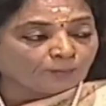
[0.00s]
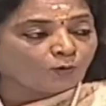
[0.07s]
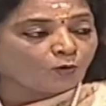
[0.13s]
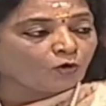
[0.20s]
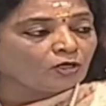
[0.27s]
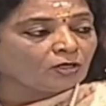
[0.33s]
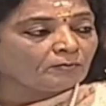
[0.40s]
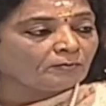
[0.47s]
the
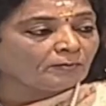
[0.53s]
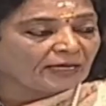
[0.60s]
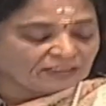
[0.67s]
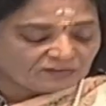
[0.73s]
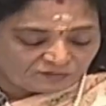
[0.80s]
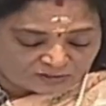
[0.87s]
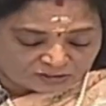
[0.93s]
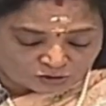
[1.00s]
poll
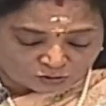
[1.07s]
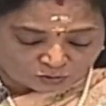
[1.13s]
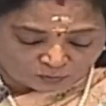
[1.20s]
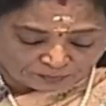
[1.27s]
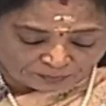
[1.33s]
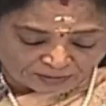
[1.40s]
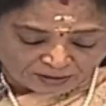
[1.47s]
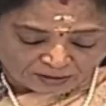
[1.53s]

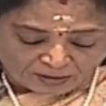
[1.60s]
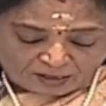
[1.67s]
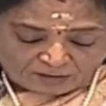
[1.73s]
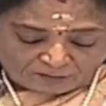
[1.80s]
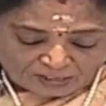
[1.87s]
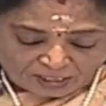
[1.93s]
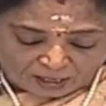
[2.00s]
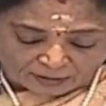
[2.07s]
manifesto.
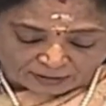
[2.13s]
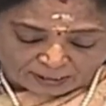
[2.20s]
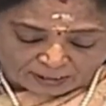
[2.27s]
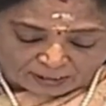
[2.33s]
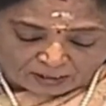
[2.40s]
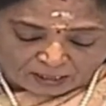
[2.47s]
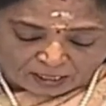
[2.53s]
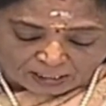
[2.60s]
We
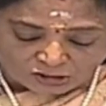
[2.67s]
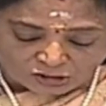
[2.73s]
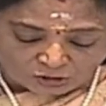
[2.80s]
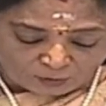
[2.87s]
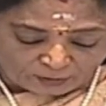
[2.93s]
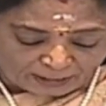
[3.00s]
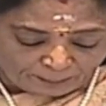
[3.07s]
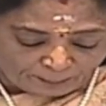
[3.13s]
are
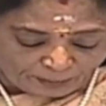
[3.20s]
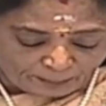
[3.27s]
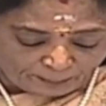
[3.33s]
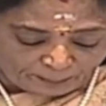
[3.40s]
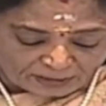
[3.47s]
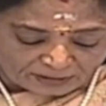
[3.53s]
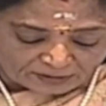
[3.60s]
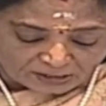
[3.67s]
assuring
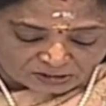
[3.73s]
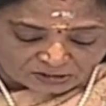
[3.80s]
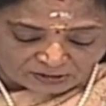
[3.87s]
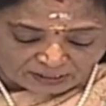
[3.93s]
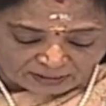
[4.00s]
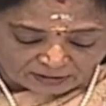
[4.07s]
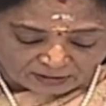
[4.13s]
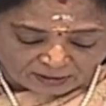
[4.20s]
people in the
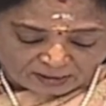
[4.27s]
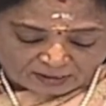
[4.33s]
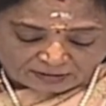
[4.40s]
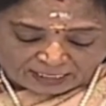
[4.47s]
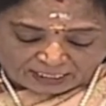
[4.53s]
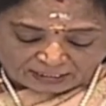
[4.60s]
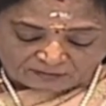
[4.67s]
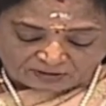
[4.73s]
state
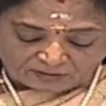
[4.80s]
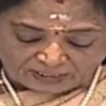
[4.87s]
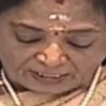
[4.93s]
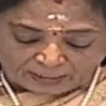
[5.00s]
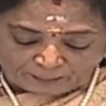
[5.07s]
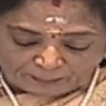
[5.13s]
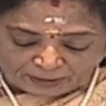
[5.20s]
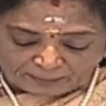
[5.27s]
that we
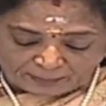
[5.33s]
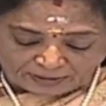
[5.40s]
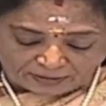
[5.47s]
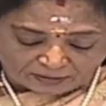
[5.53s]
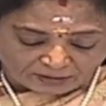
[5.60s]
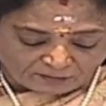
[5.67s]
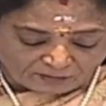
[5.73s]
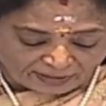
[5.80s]
will
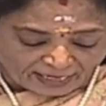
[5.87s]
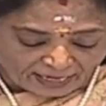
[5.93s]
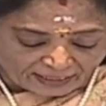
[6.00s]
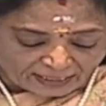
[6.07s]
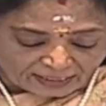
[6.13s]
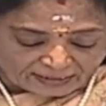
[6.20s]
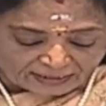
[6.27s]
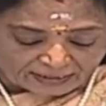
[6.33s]
implement the
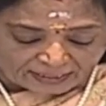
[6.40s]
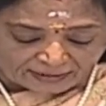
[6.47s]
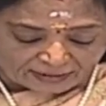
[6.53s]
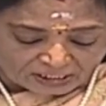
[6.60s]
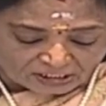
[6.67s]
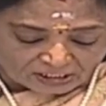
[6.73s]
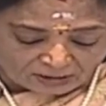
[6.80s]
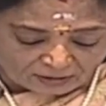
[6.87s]
Warangal
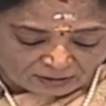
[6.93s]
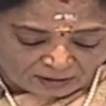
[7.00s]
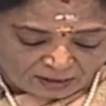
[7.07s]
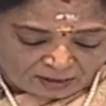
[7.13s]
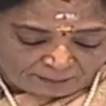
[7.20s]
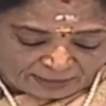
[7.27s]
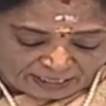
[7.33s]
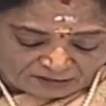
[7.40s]
declaration
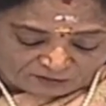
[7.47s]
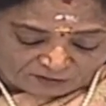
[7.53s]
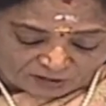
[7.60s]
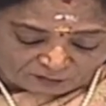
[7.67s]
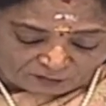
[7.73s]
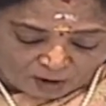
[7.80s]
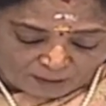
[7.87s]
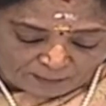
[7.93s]
made
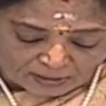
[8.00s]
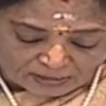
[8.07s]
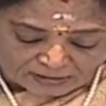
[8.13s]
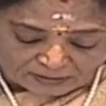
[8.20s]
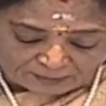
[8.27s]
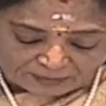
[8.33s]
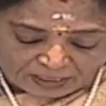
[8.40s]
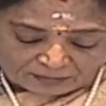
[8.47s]
for
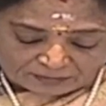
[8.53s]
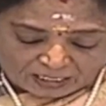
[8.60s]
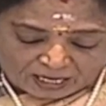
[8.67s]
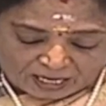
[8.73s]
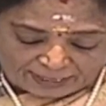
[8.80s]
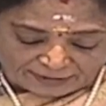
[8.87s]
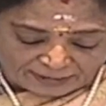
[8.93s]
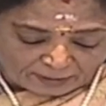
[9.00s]
farmers, the
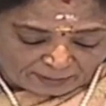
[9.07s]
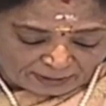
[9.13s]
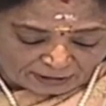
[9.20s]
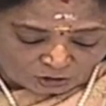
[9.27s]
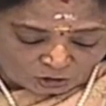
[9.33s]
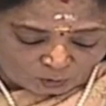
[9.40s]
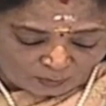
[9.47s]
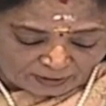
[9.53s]

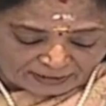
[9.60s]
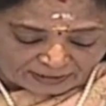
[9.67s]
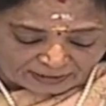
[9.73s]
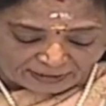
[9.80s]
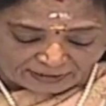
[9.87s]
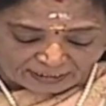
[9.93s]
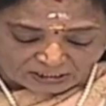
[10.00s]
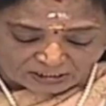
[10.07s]
Hyderabad Yuva
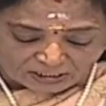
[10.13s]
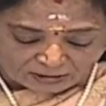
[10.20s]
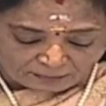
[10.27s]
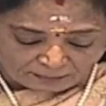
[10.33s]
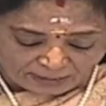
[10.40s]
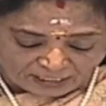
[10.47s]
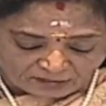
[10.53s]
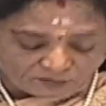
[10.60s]

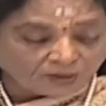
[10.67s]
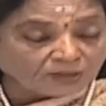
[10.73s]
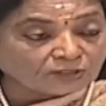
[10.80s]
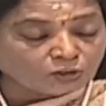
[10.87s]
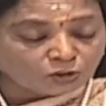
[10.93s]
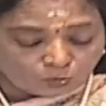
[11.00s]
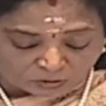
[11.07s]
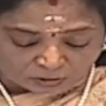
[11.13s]
declaration made for
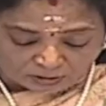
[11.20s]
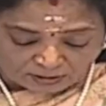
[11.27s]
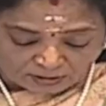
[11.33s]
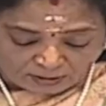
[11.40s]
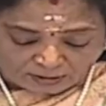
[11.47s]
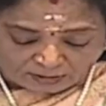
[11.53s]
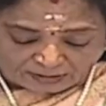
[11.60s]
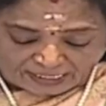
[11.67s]
youth,
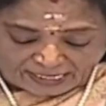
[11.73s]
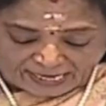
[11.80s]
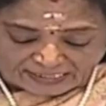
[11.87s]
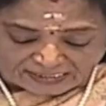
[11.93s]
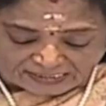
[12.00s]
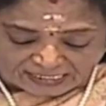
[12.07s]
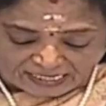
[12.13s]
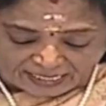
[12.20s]
the
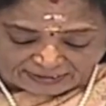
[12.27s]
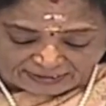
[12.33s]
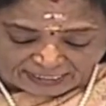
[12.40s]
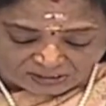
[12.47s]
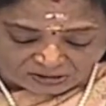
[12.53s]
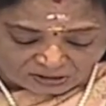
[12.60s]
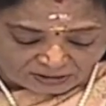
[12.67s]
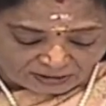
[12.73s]
SC and
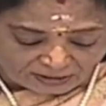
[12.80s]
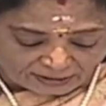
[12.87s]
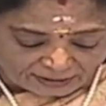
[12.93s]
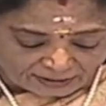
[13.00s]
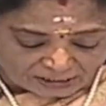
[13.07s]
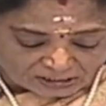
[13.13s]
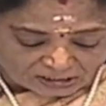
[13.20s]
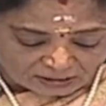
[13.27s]
ST
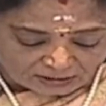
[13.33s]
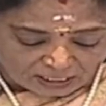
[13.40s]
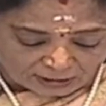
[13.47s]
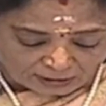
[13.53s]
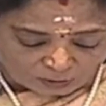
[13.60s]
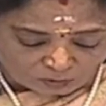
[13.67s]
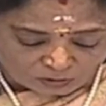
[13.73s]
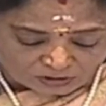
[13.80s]
declaration
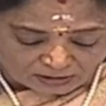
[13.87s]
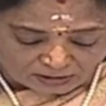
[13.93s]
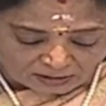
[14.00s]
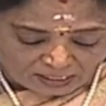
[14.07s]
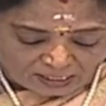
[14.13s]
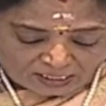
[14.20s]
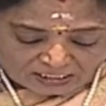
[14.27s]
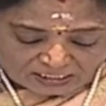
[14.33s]
announced
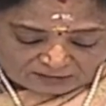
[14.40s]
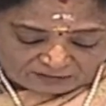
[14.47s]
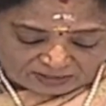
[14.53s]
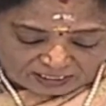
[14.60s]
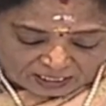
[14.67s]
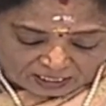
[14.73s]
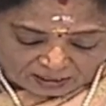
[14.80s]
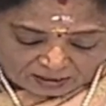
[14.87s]
in
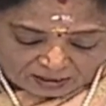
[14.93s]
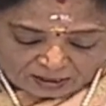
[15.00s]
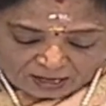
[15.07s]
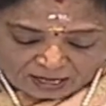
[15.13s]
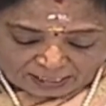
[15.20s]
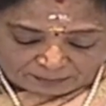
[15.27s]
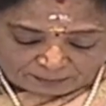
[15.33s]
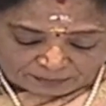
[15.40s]
Chevella,
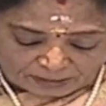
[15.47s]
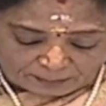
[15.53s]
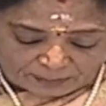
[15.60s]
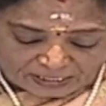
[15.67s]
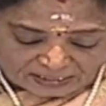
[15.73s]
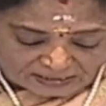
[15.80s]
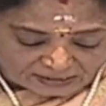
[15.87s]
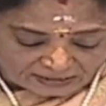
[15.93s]
and the
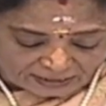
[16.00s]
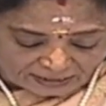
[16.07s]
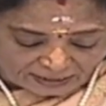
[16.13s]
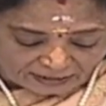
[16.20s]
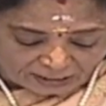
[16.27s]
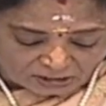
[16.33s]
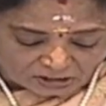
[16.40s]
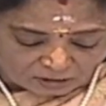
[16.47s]
BC
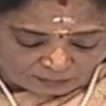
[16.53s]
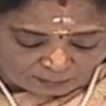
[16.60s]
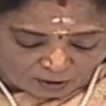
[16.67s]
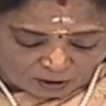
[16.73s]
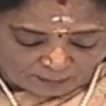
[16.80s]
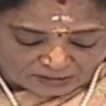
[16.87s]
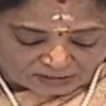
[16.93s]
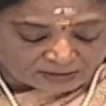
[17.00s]
declaration
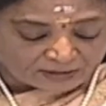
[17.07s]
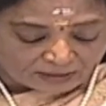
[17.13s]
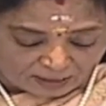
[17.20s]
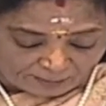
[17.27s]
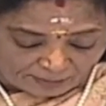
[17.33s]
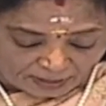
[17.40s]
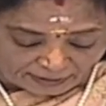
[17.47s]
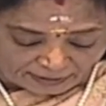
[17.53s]
promised in
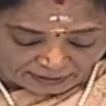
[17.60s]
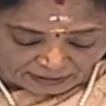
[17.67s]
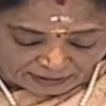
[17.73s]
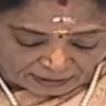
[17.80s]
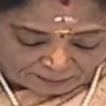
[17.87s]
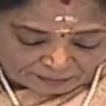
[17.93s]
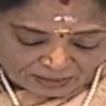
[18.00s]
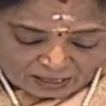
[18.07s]

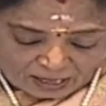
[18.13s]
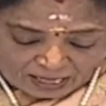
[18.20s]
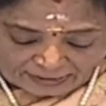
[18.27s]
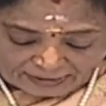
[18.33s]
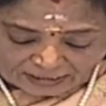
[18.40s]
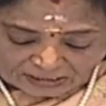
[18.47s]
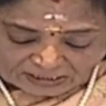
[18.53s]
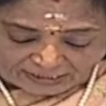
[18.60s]
Kamareddy,
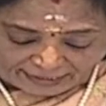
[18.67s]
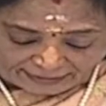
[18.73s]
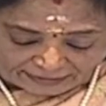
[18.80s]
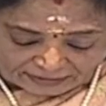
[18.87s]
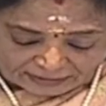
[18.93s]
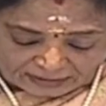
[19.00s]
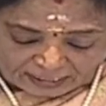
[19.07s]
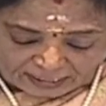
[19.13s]
and its
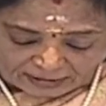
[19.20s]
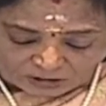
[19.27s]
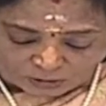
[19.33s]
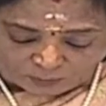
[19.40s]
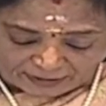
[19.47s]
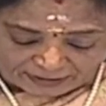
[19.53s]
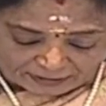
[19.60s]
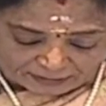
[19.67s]
letter and
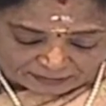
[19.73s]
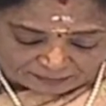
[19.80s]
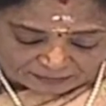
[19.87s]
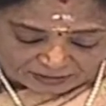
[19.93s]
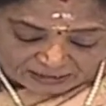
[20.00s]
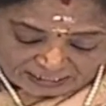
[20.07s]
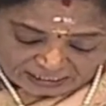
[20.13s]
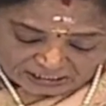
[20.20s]
spirit